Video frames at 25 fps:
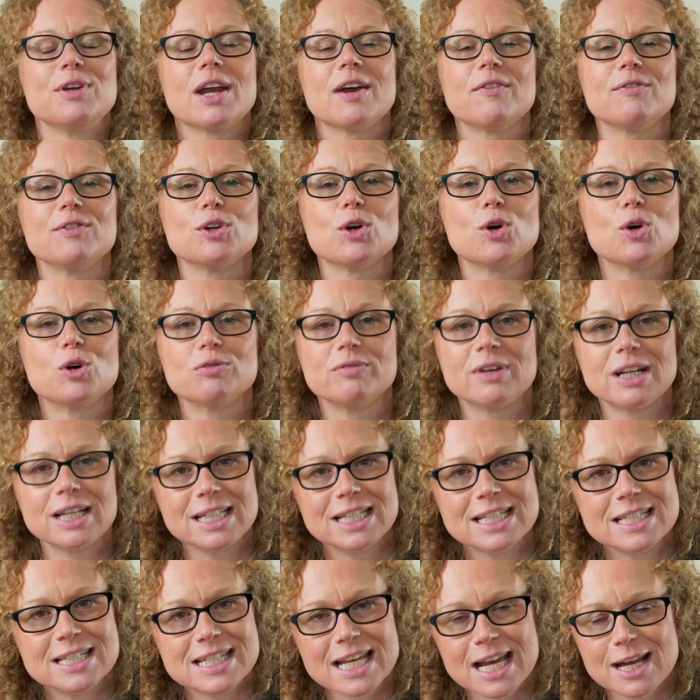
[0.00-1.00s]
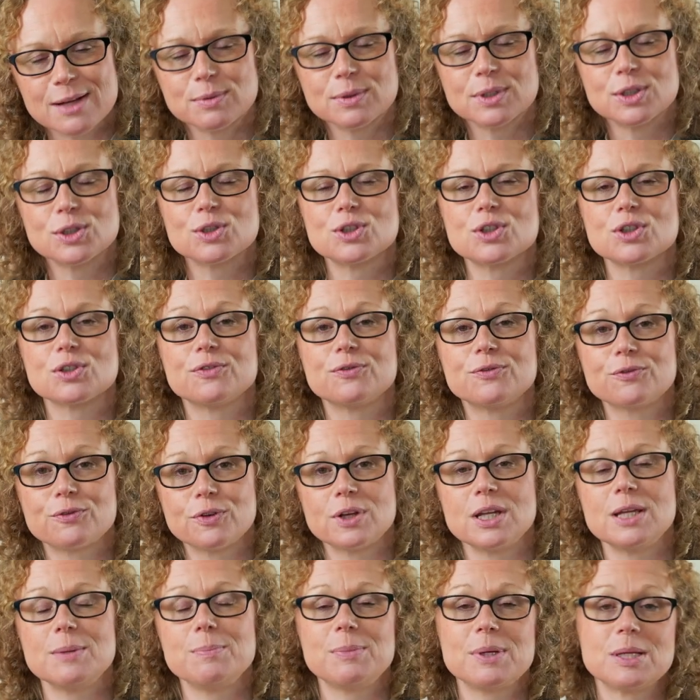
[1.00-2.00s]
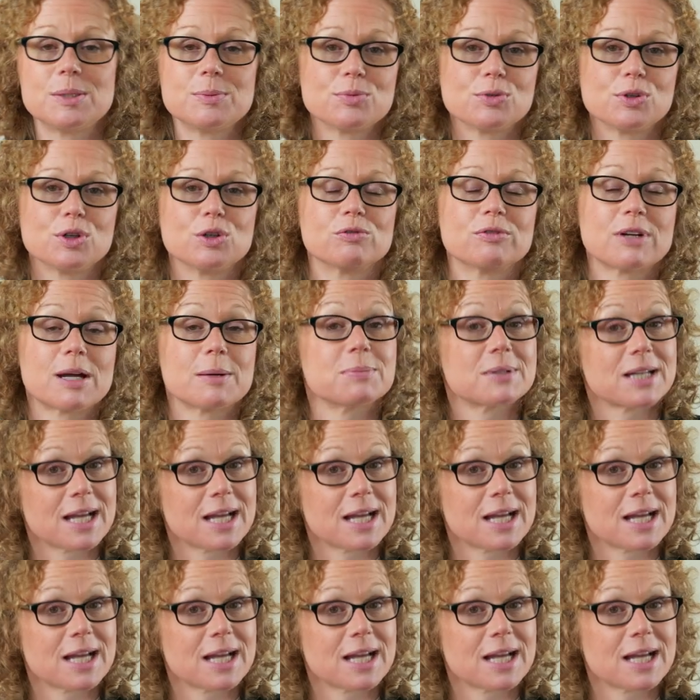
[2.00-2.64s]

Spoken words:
you haven't already, download your free bid programme